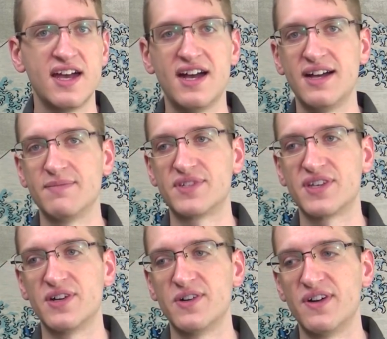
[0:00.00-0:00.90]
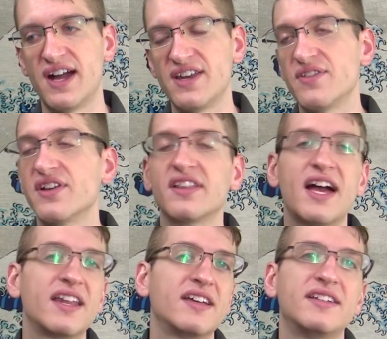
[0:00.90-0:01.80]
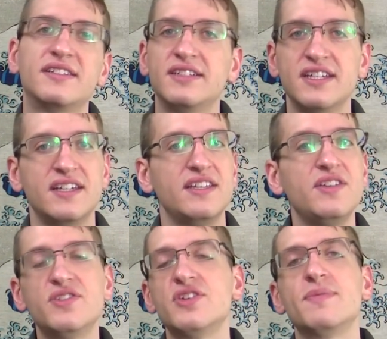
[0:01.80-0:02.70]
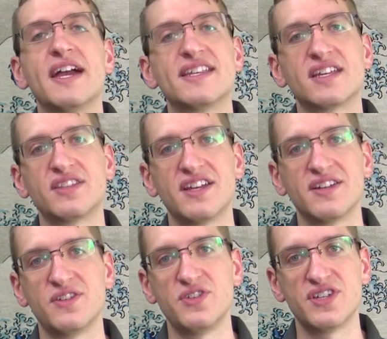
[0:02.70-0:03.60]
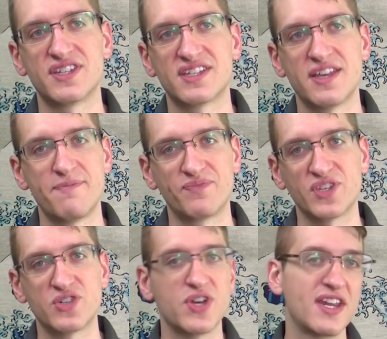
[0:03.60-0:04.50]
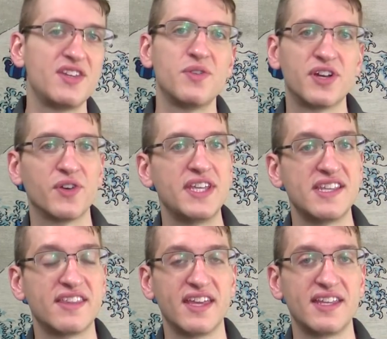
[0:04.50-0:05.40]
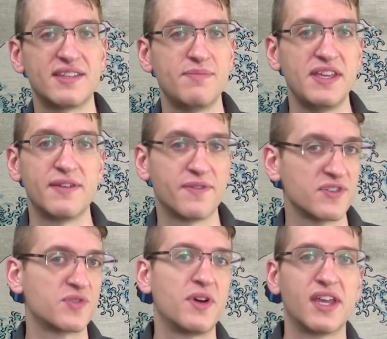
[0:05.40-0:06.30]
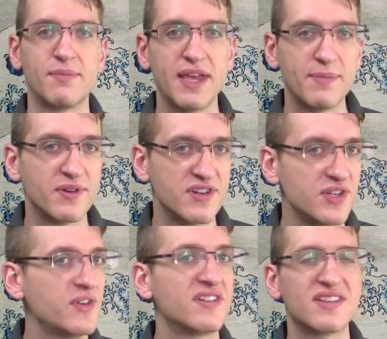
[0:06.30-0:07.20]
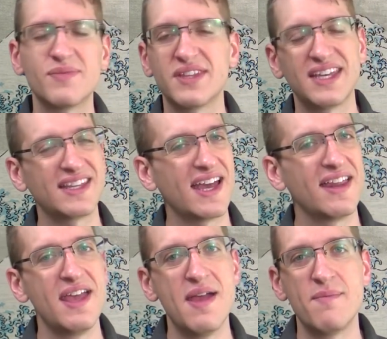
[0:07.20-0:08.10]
Um, so I know there are a lot of YouTube guys out there who just try to do a crazy thing to be the first one on paper to do it or something like that,